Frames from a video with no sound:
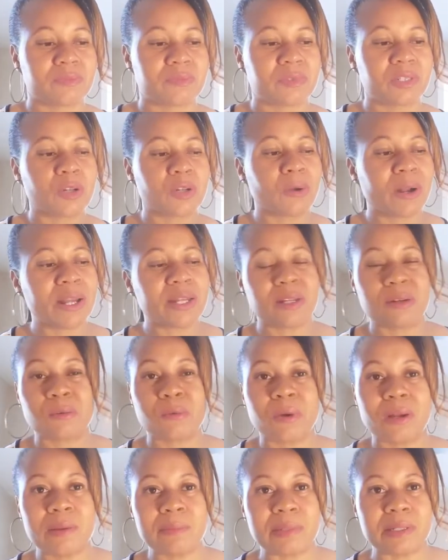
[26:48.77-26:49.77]

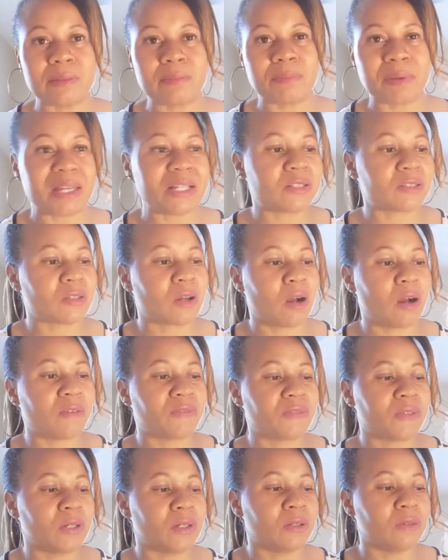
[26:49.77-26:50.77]
degrading women based
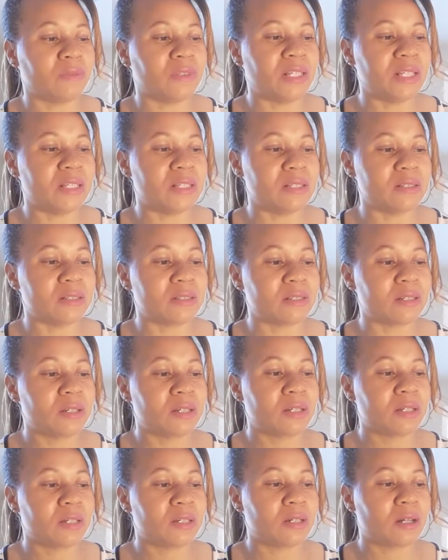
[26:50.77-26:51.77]
off of these
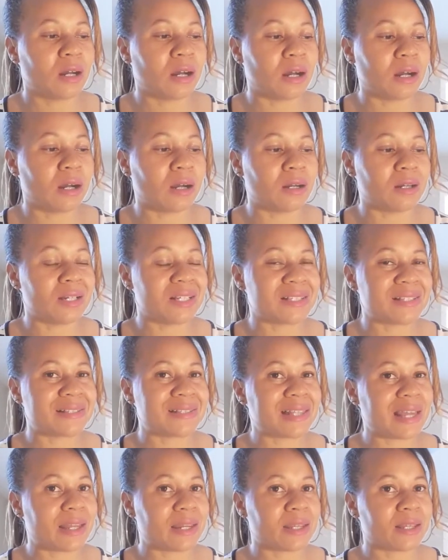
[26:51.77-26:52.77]
uh,
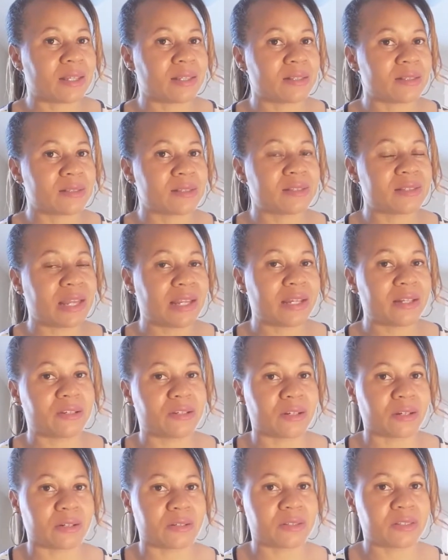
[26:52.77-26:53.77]
aesthetic
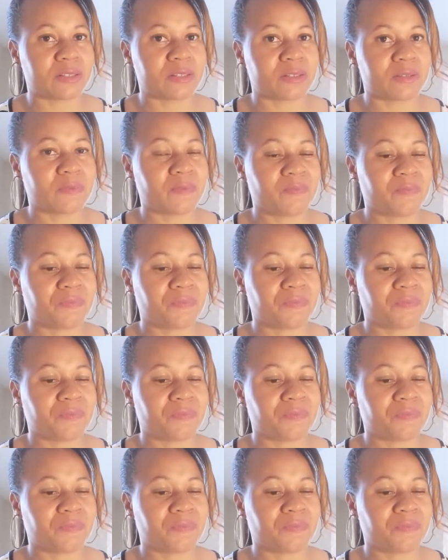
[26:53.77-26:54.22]
standards?